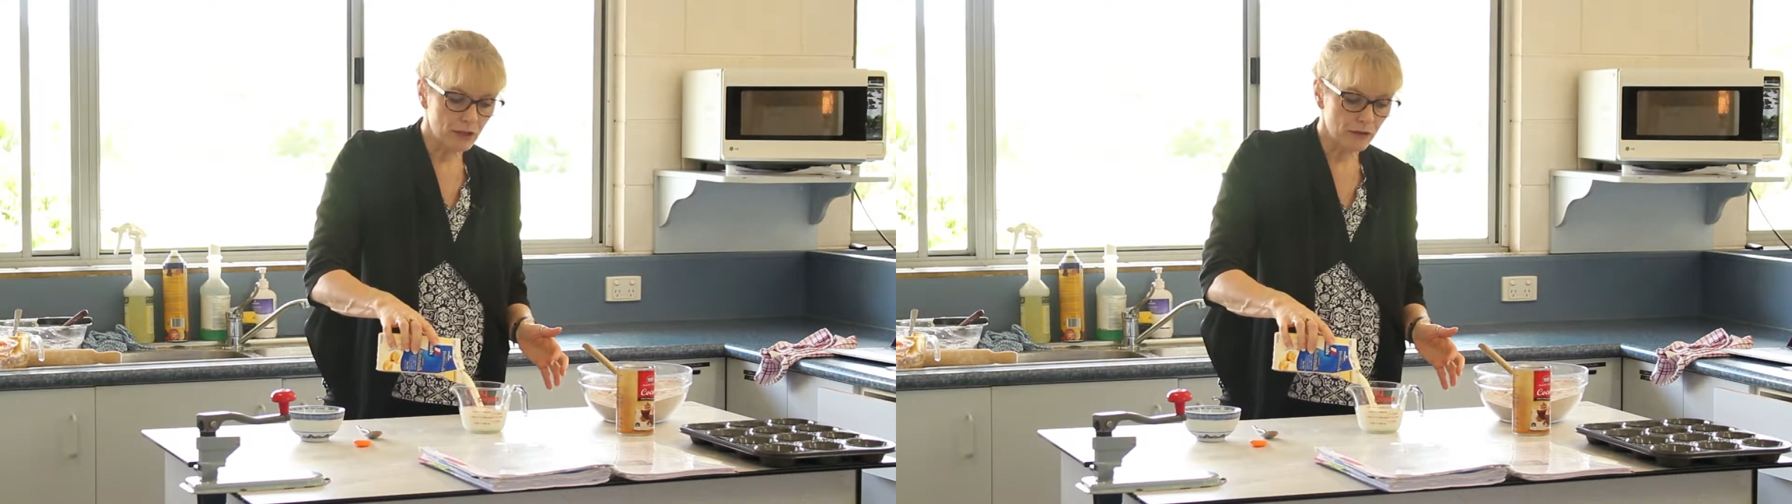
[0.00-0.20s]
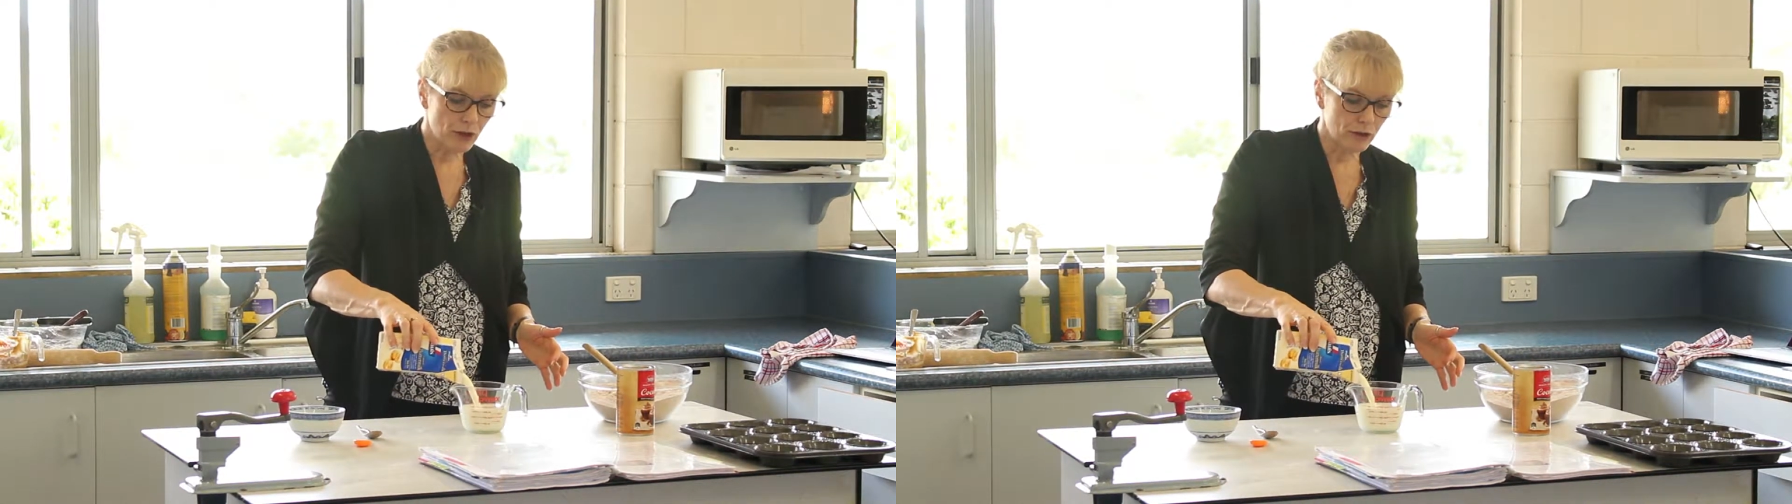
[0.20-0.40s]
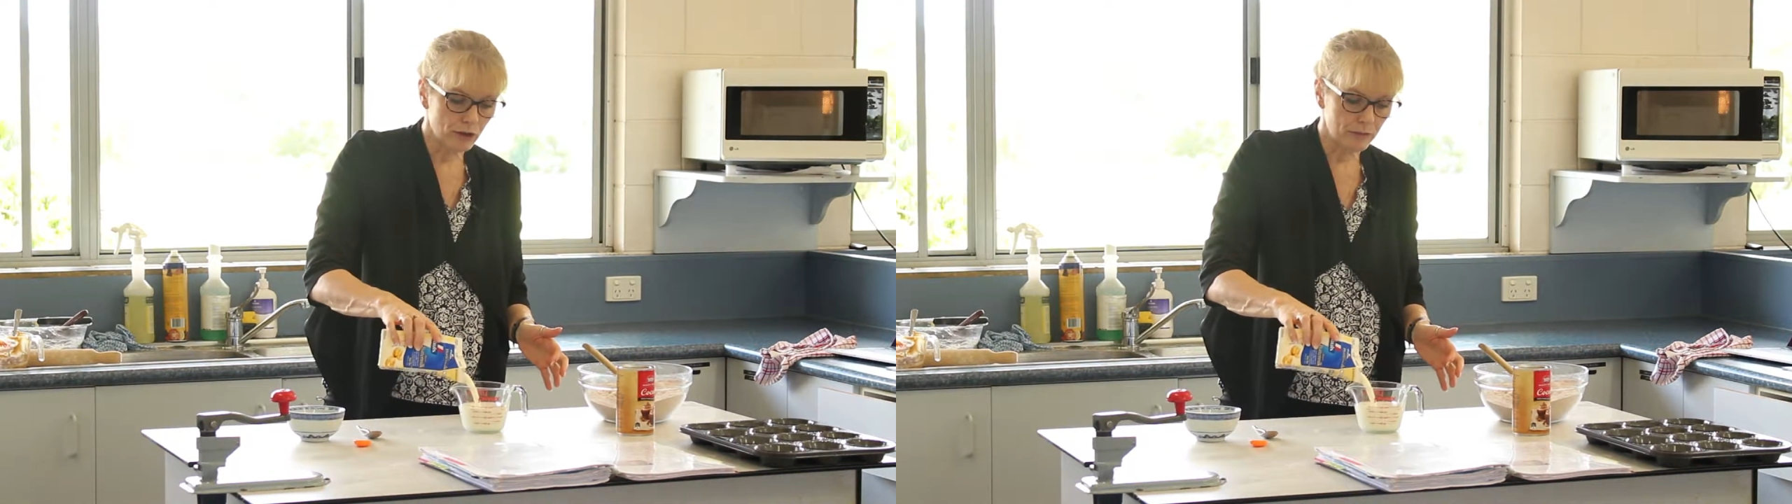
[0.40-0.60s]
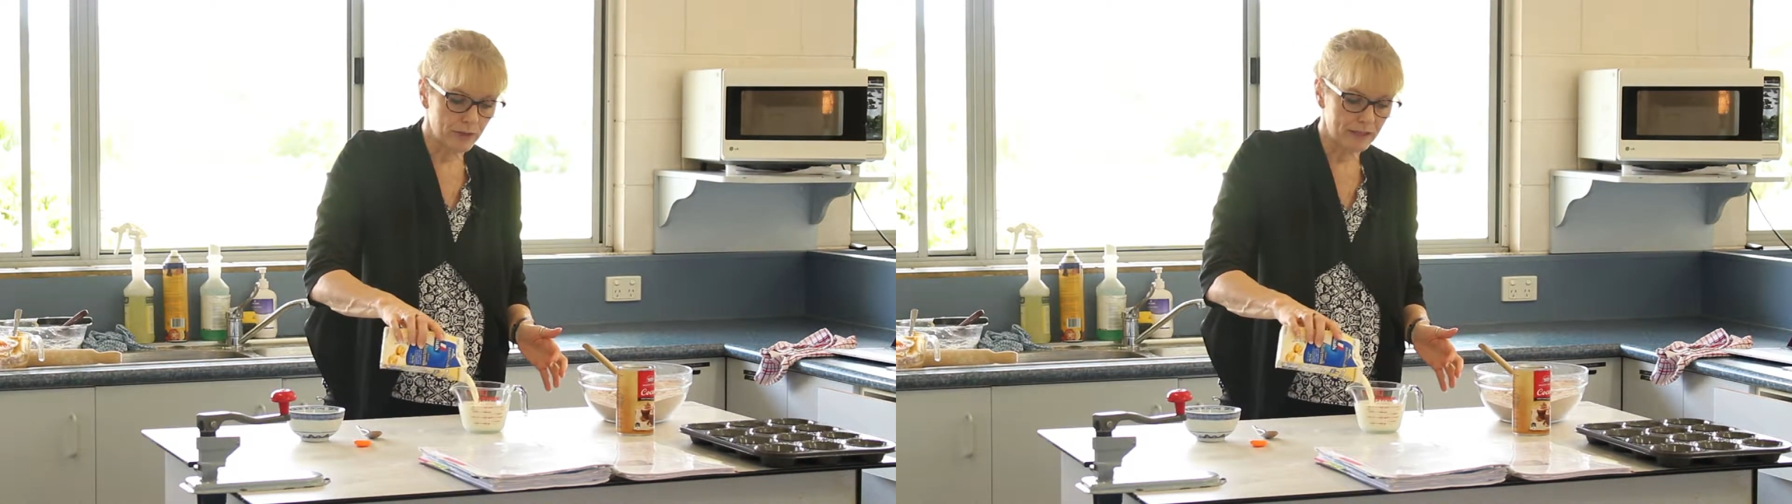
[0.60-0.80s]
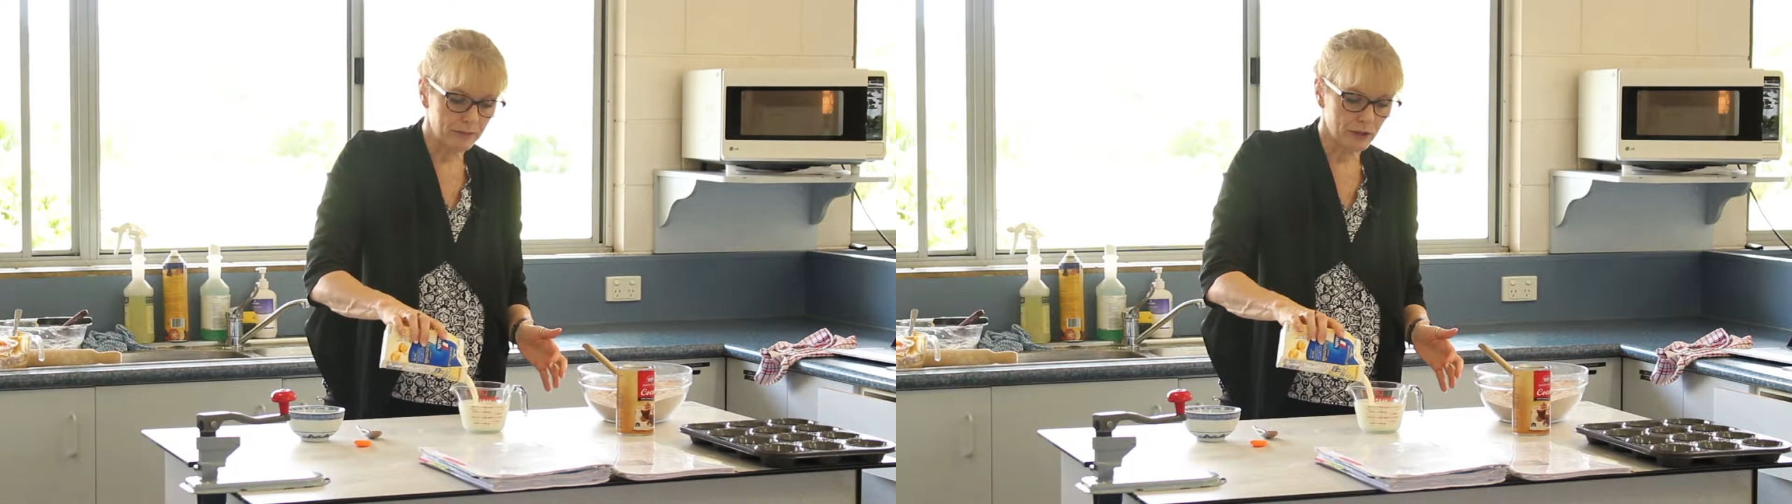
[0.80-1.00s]
your own
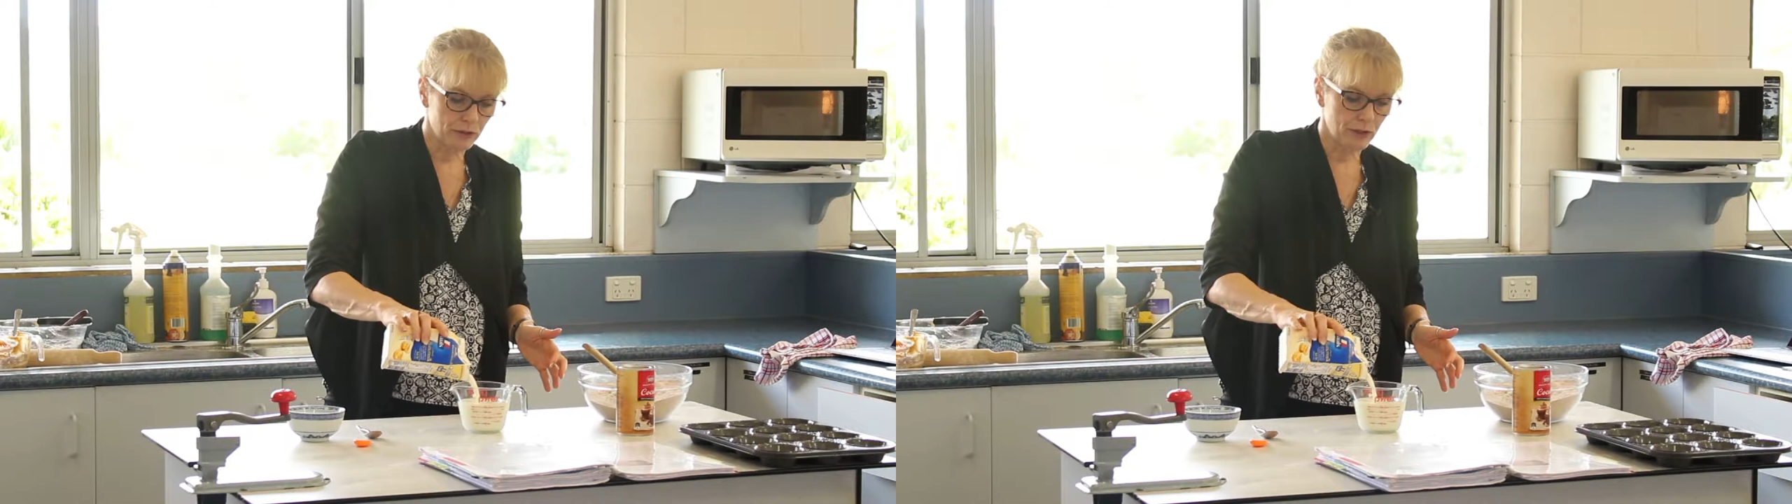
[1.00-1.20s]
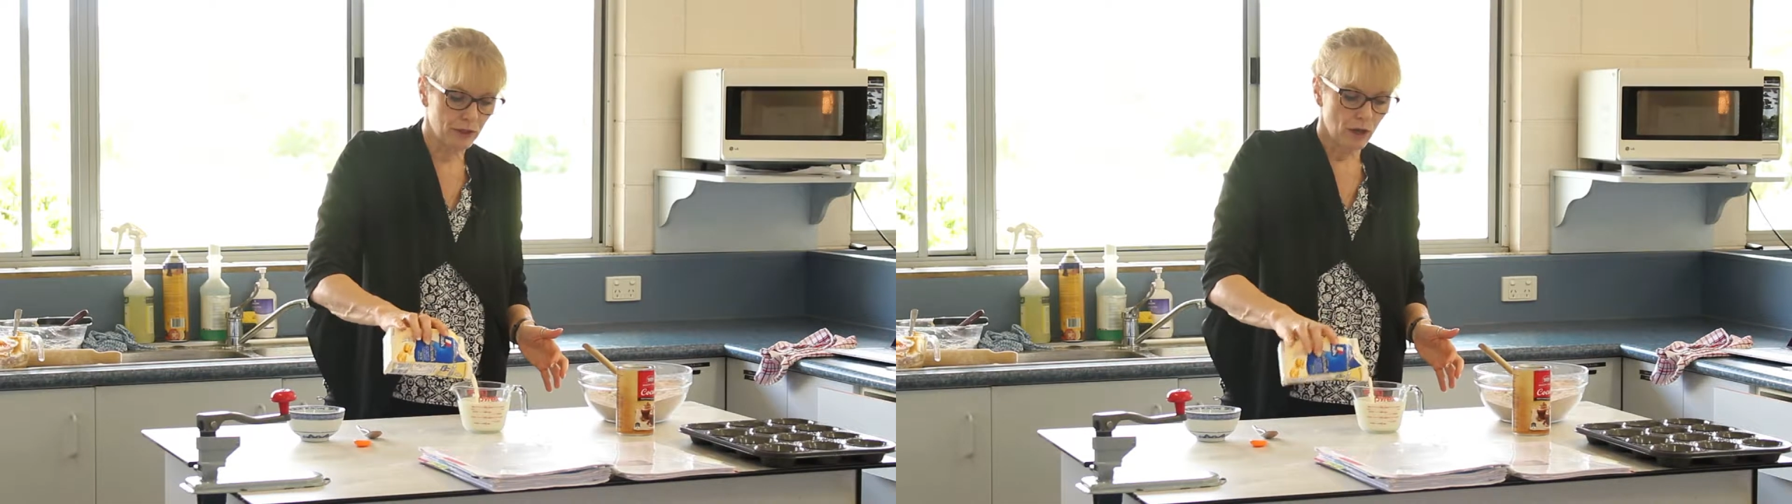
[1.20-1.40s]
buttermilk,